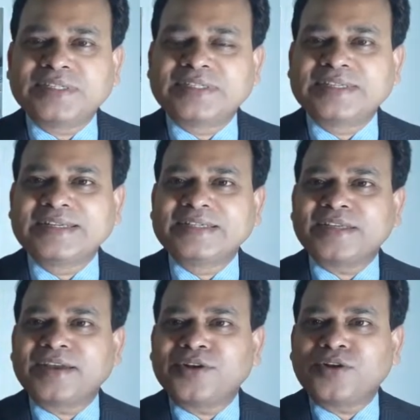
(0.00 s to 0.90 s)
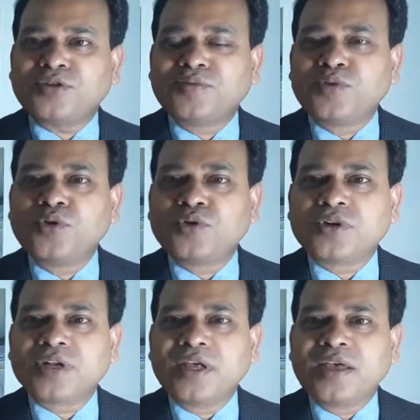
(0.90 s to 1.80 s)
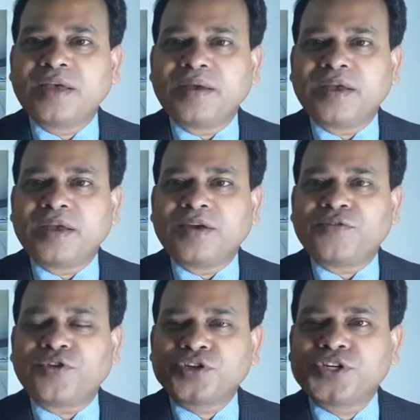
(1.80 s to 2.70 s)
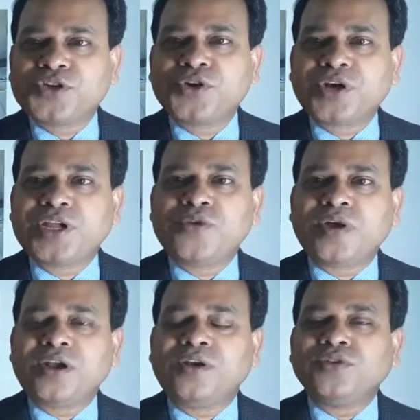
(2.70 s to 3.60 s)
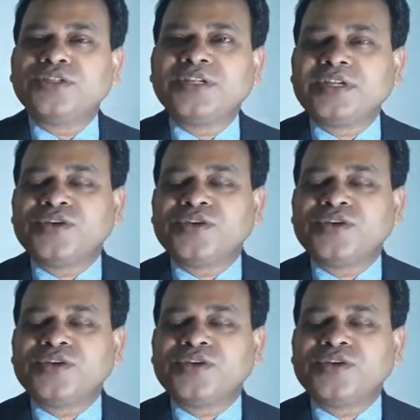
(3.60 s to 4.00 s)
seats are not booked, for sure you are losing,